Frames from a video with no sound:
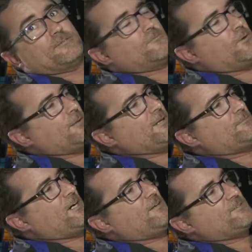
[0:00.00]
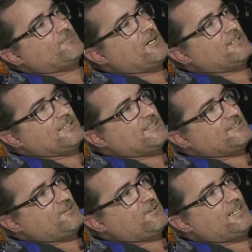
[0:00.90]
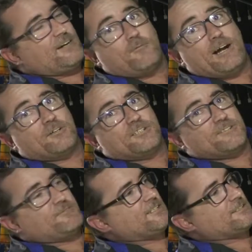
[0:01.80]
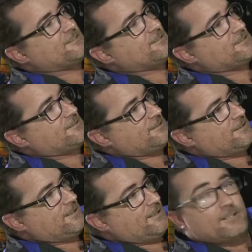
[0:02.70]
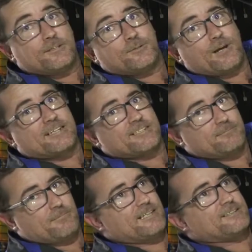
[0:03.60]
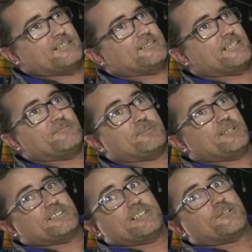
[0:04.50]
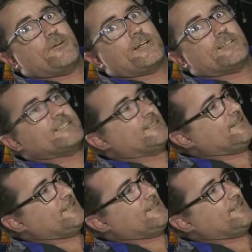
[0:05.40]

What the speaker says: What I mean by oversprung is there's not enough weight on this vehicle to actually make these leaf springs sit correctly.